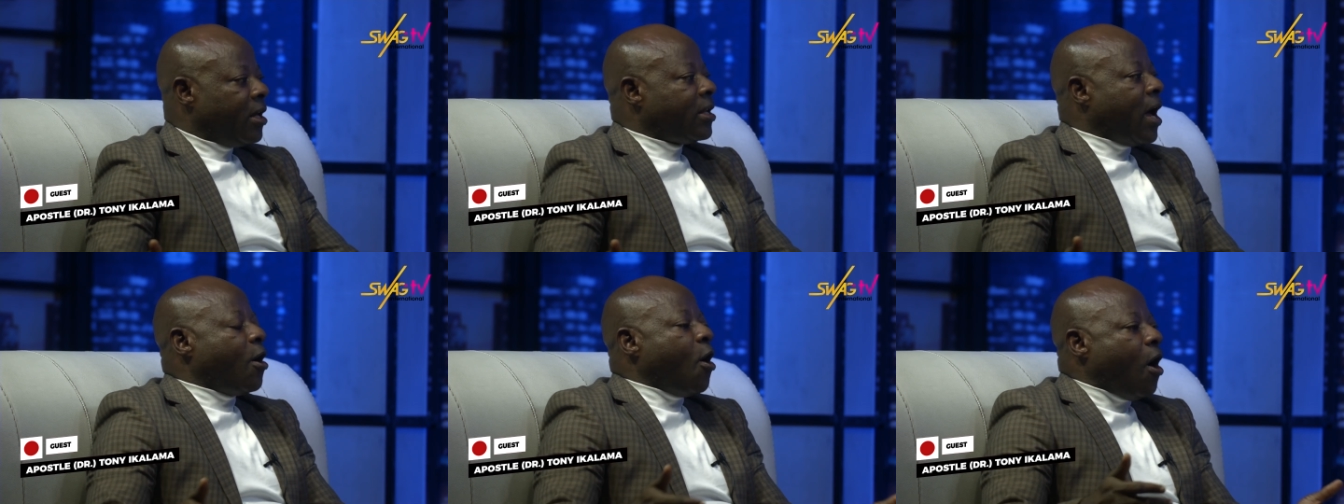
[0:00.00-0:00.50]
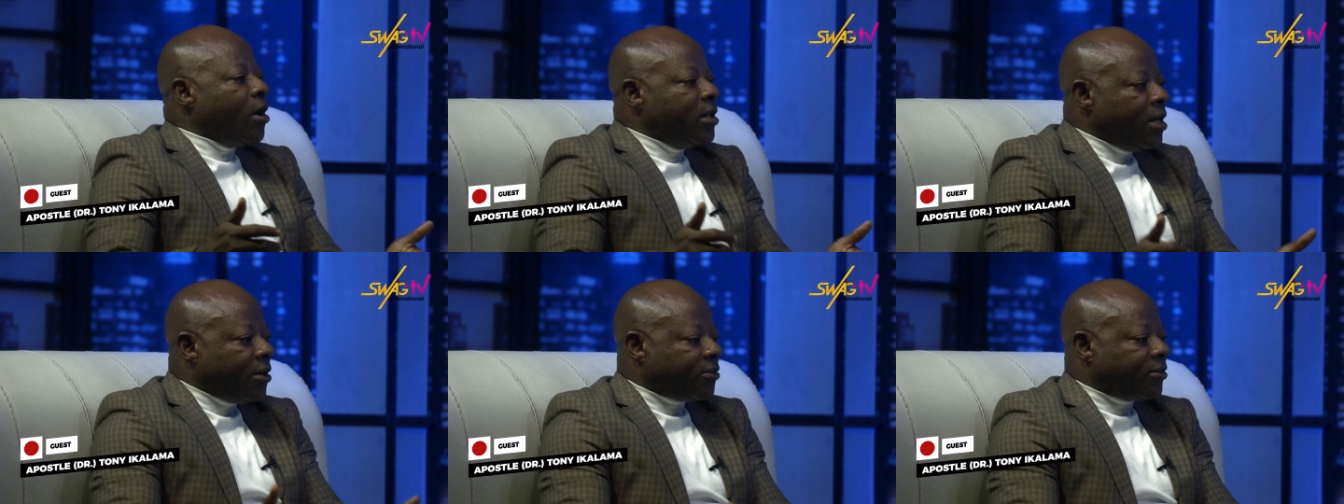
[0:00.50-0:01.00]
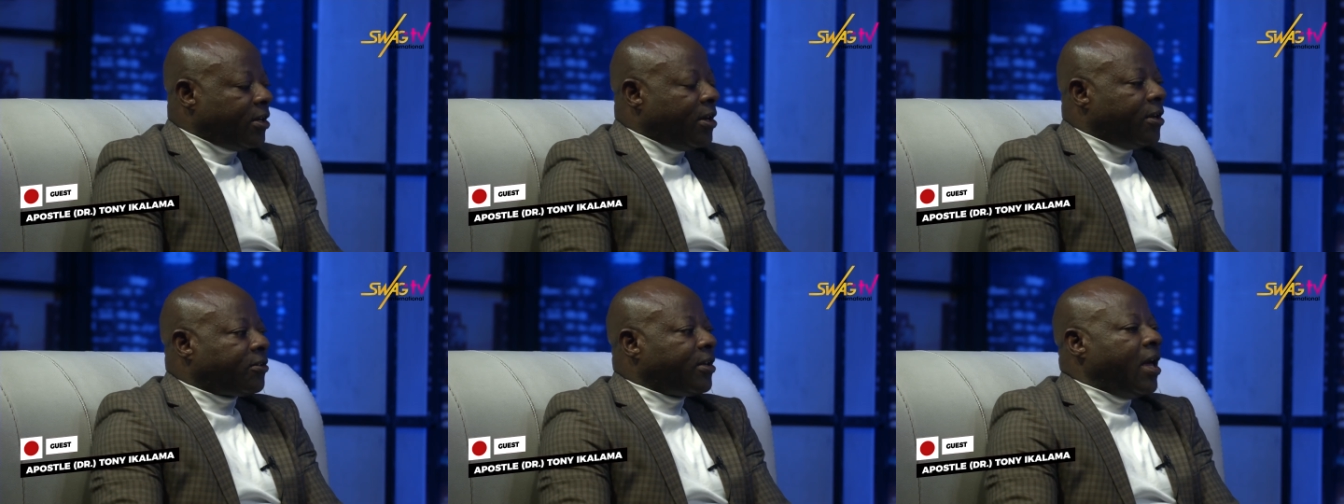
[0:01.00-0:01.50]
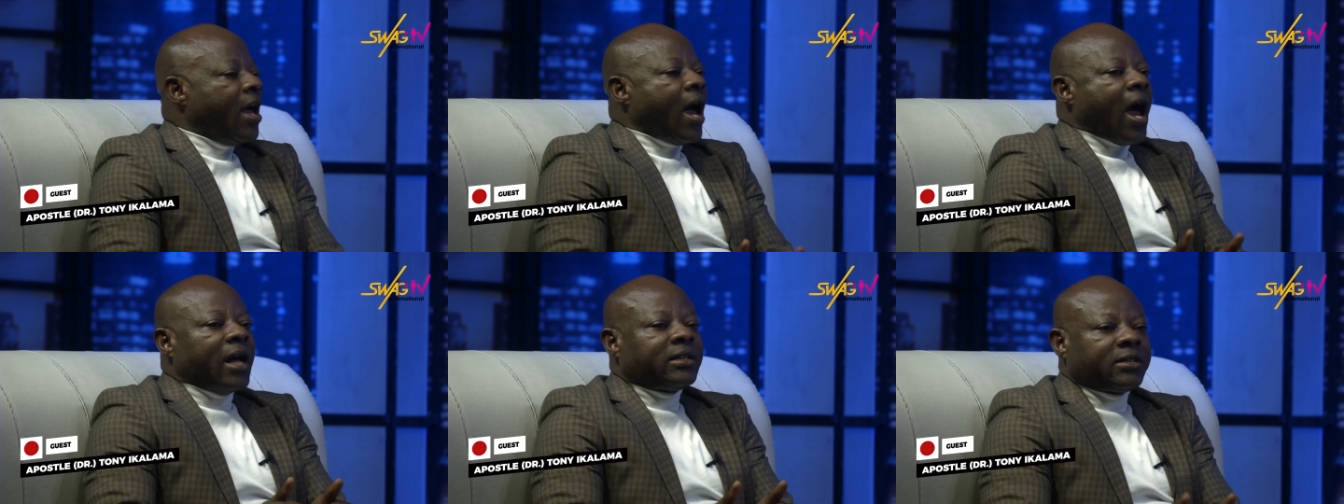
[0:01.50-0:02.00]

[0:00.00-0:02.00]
Now, all these things are